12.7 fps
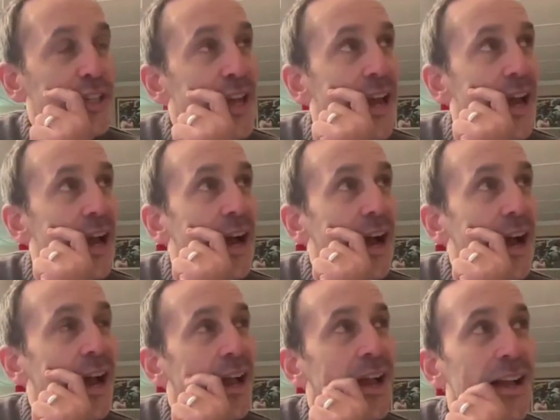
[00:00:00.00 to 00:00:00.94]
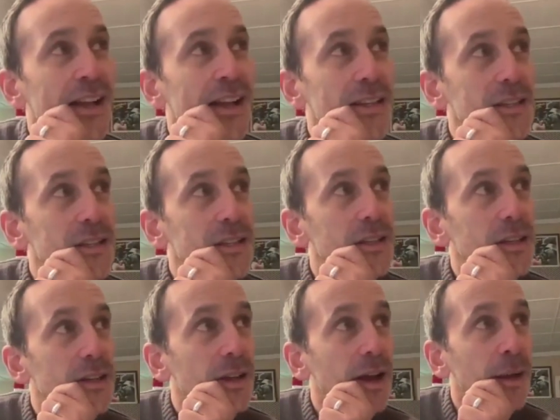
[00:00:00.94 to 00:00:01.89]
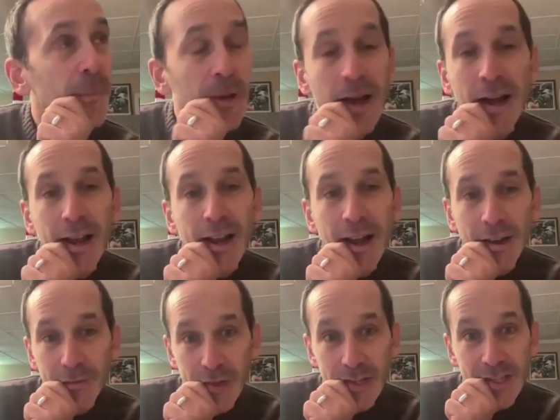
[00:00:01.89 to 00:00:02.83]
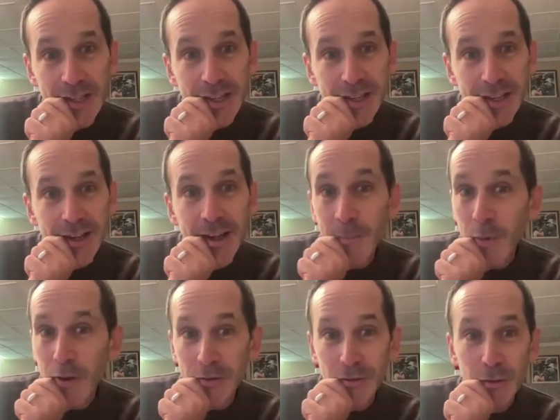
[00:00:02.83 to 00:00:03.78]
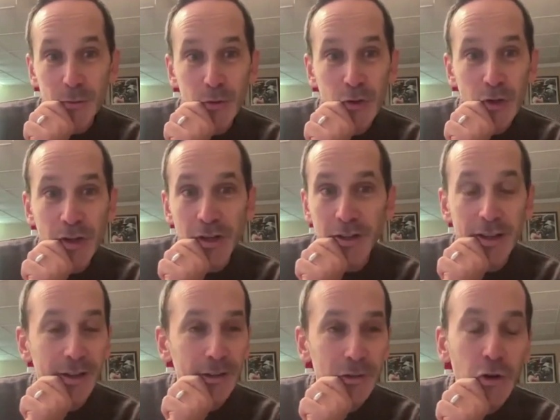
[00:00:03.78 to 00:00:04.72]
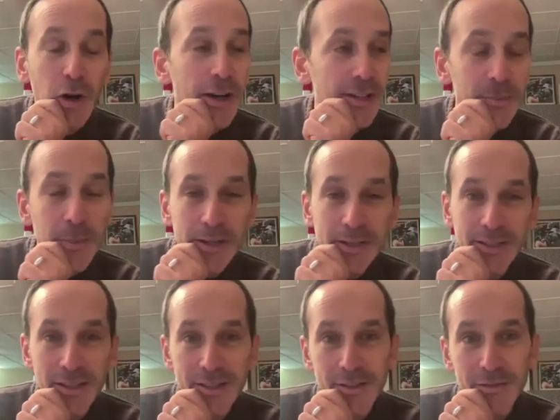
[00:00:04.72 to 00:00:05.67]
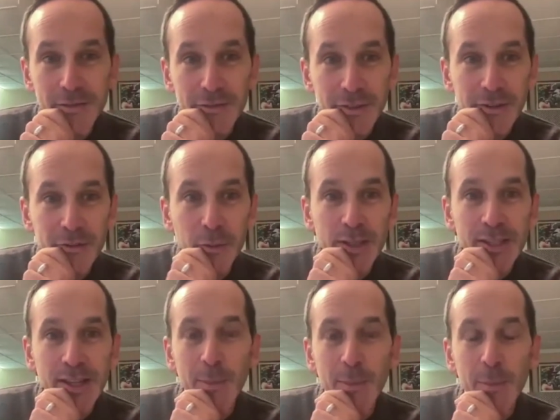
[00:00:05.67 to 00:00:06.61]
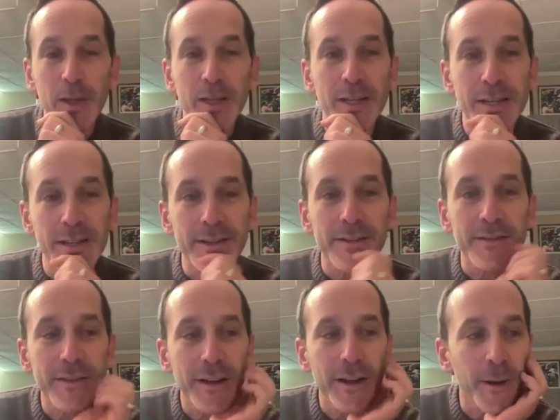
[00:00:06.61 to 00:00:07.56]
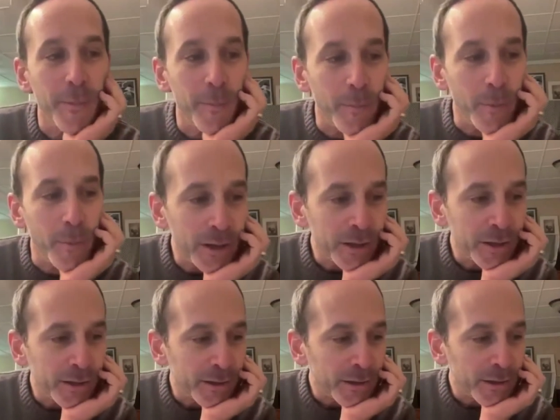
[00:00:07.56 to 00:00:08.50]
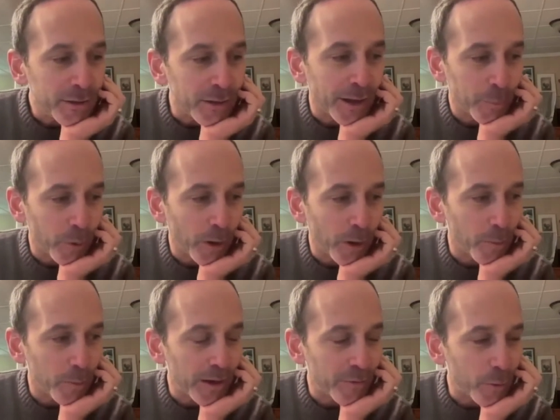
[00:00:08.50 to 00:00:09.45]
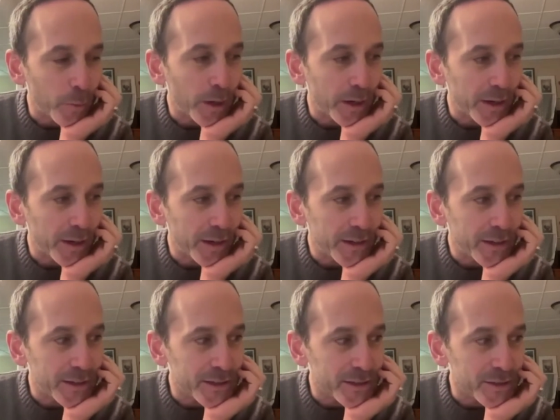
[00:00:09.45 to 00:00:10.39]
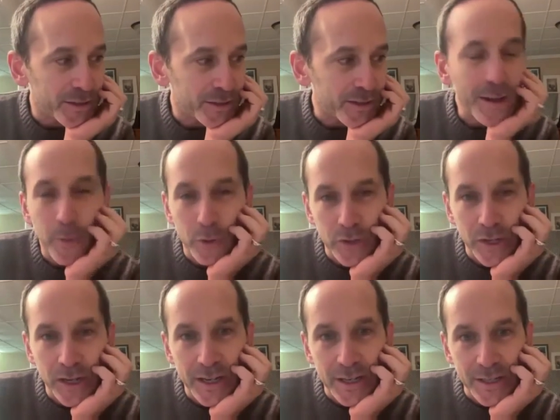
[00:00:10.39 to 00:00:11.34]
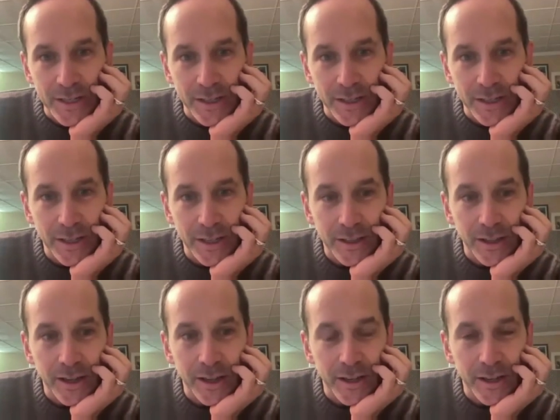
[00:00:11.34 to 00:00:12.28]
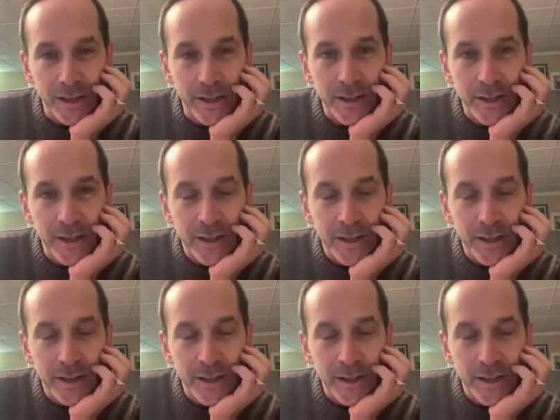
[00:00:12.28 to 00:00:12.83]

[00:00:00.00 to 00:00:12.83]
Yeah, I mean, I obviously am also just like trying to make sense of what's happened, and like probably everybody is simultaneously like